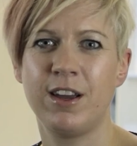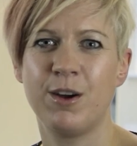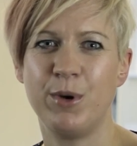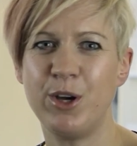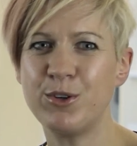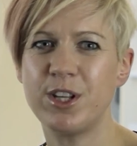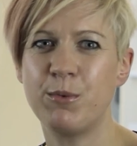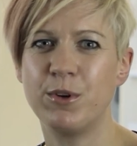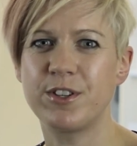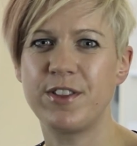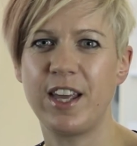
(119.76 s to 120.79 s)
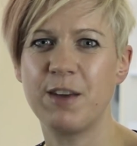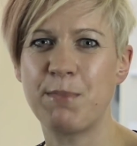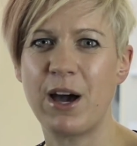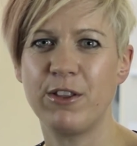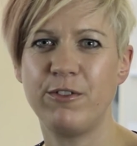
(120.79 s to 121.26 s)
We also want to think
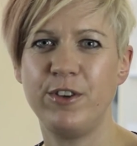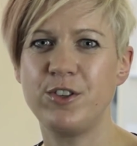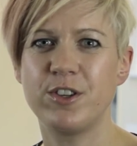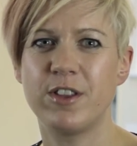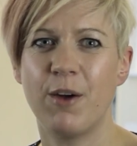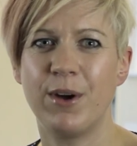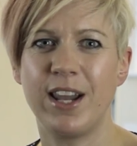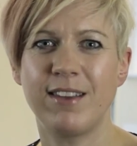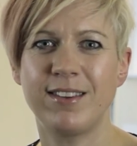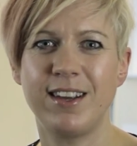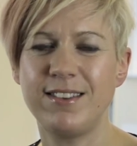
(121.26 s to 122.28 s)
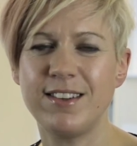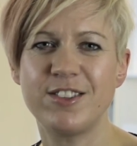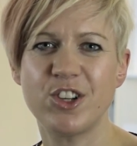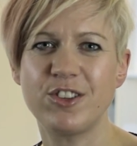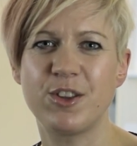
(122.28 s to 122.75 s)
about the future though and ask, is this
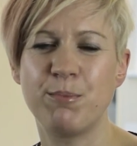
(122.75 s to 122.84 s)
just the